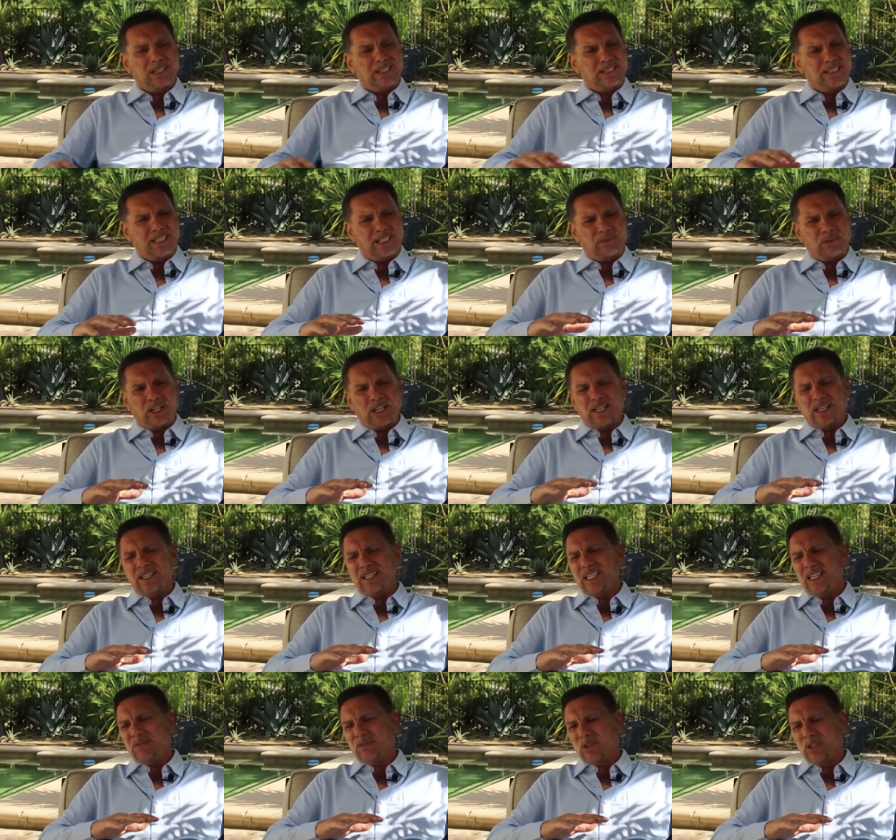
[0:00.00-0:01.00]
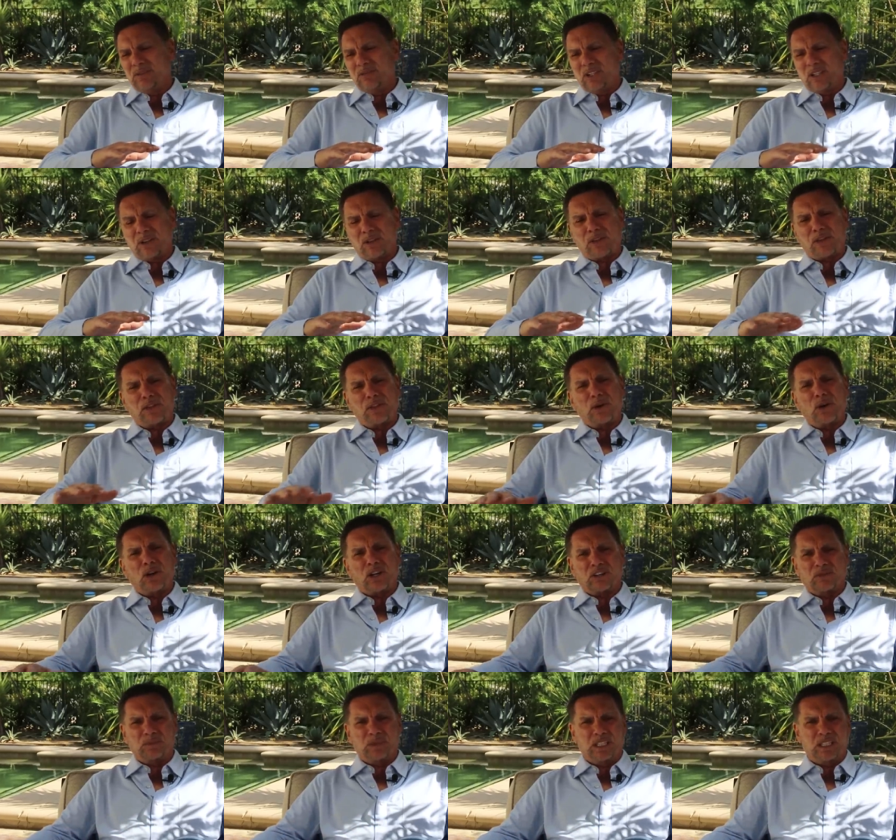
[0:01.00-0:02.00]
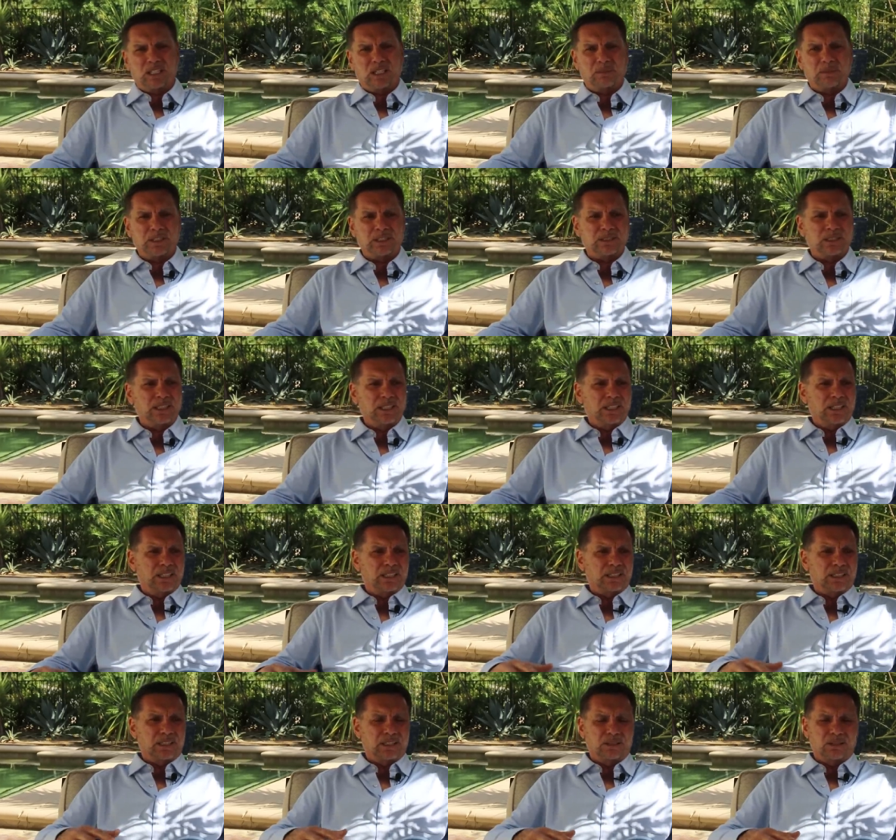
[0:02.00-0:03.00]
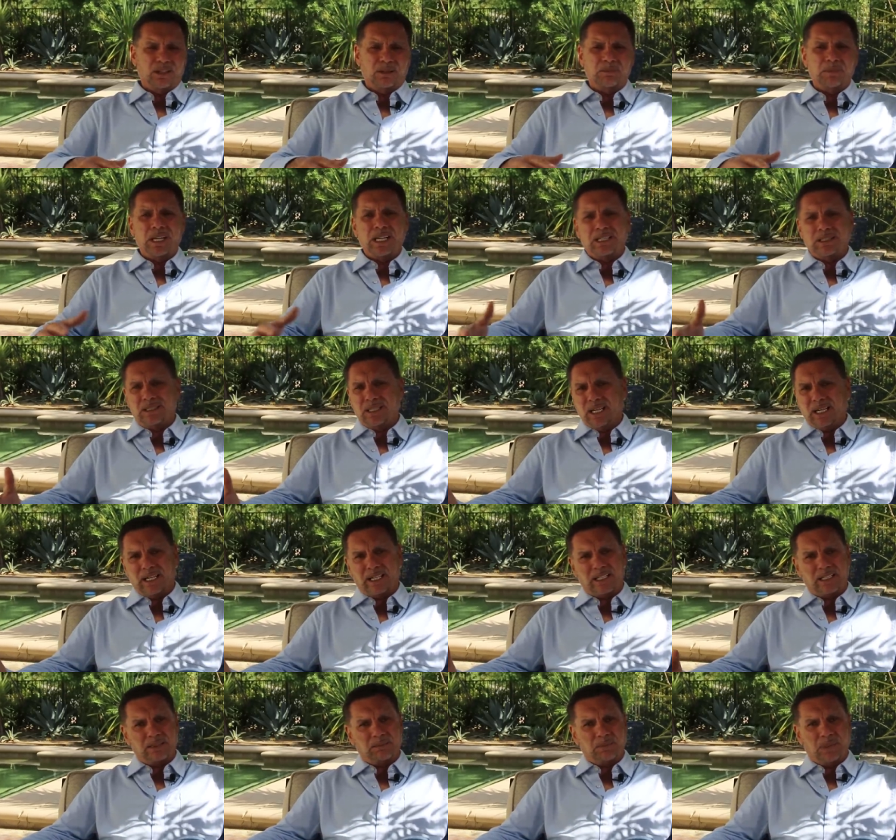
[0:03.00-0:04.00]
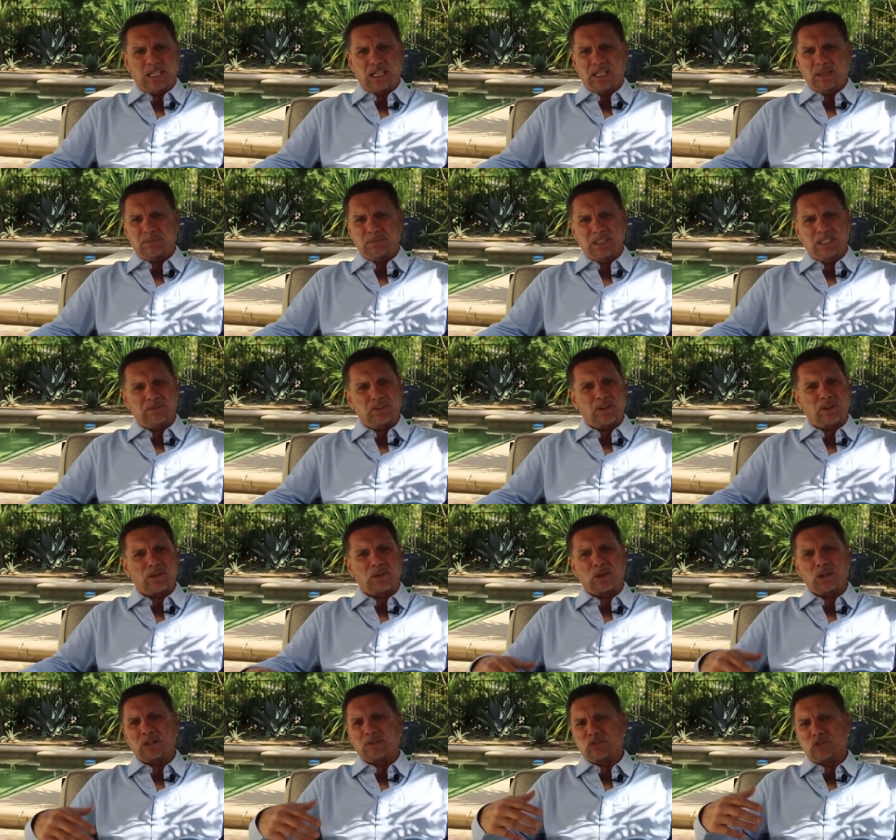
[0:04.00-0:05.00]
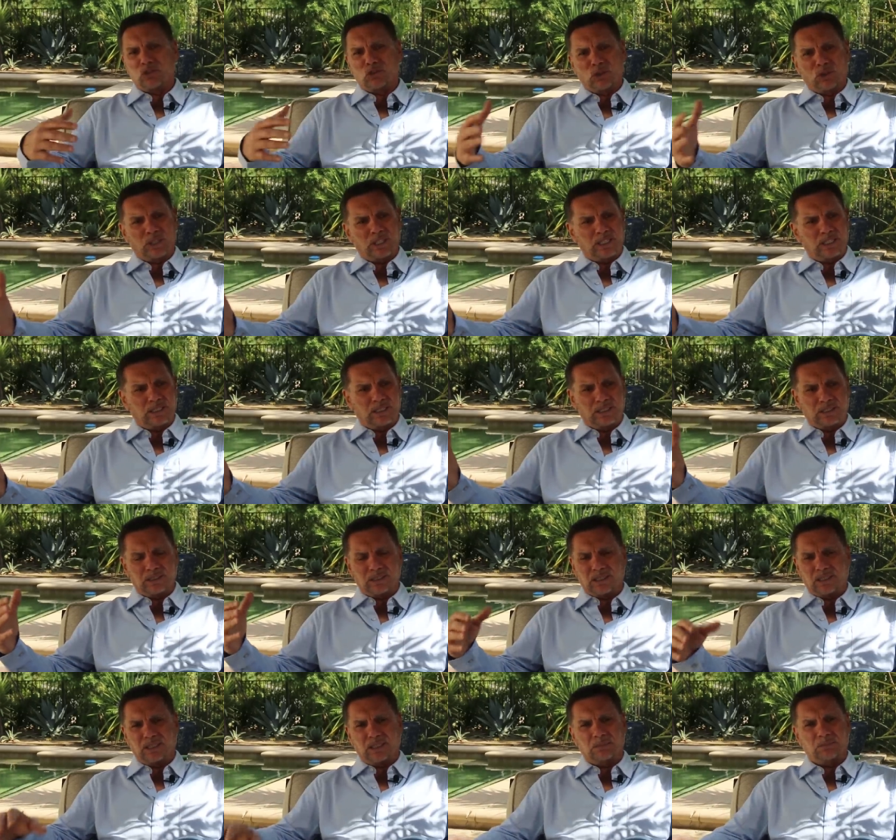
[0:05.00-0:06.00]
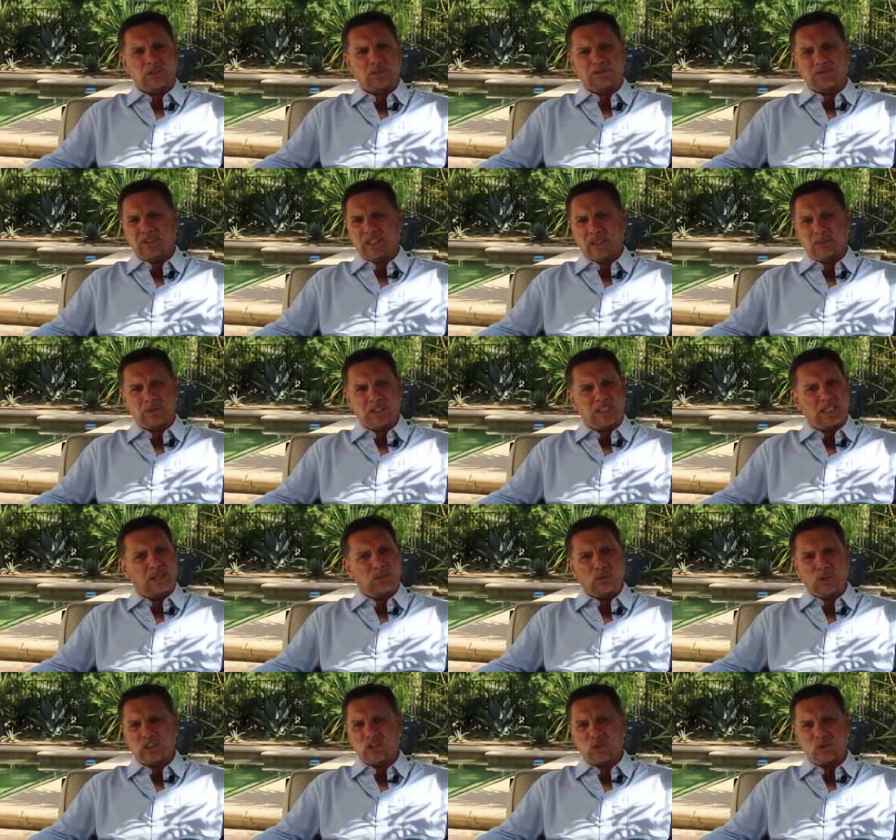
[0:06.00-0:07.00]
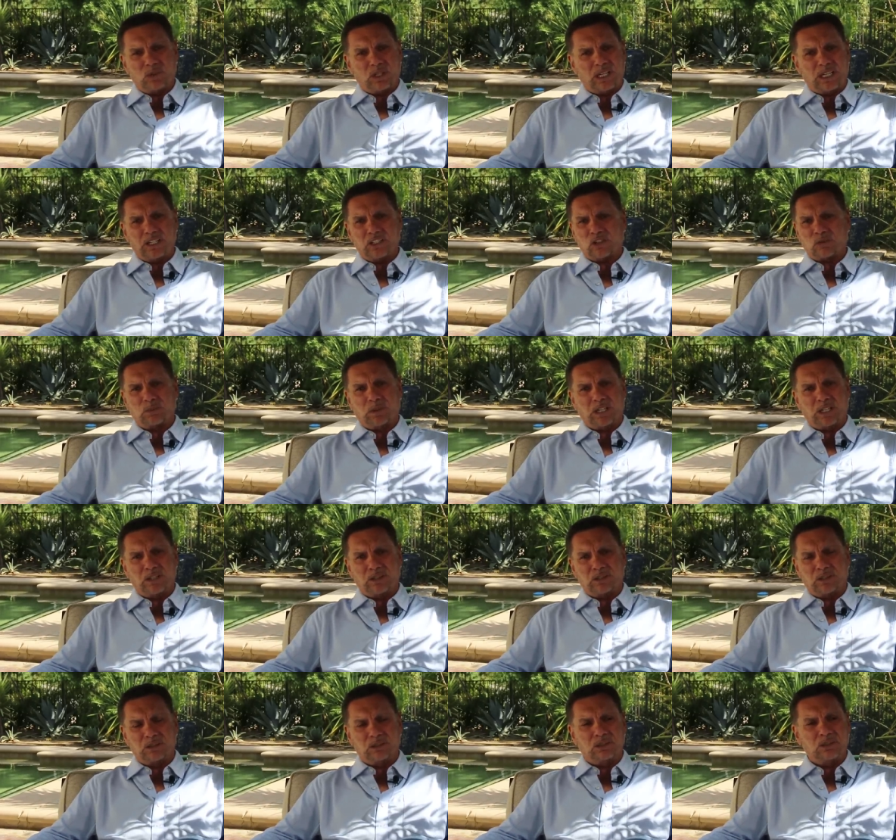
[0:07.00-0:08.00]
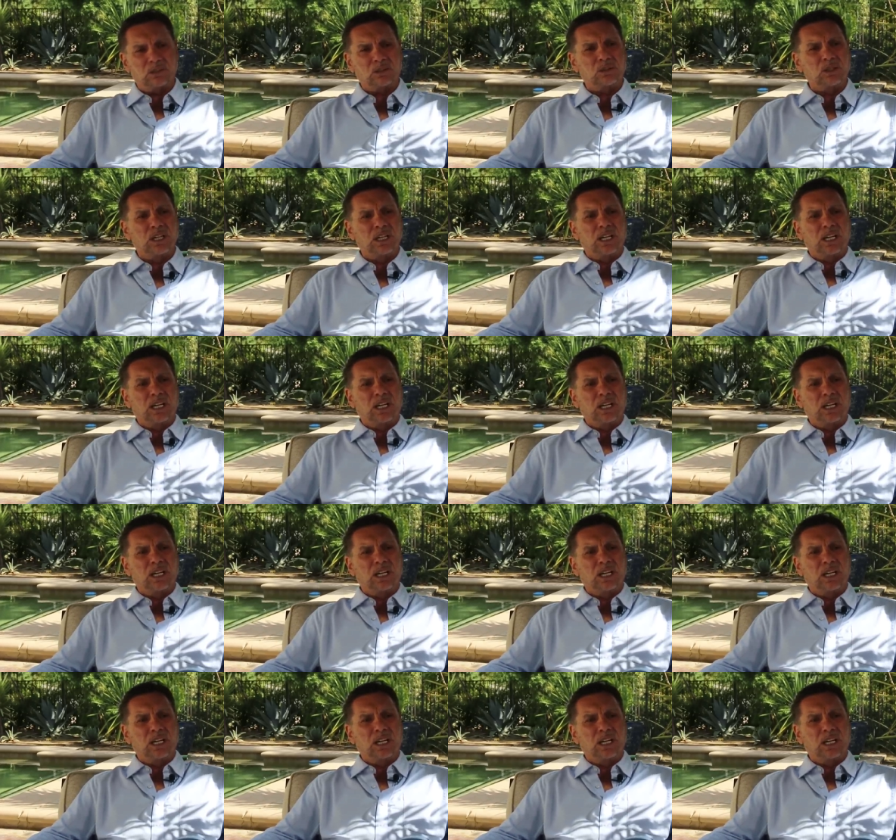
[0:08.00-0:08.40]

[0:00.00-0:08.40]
Never, never even a thought of becoming, you know, a made guy in the mob. Never thought of joining the Colombo family. That wasn't what I aspired to do.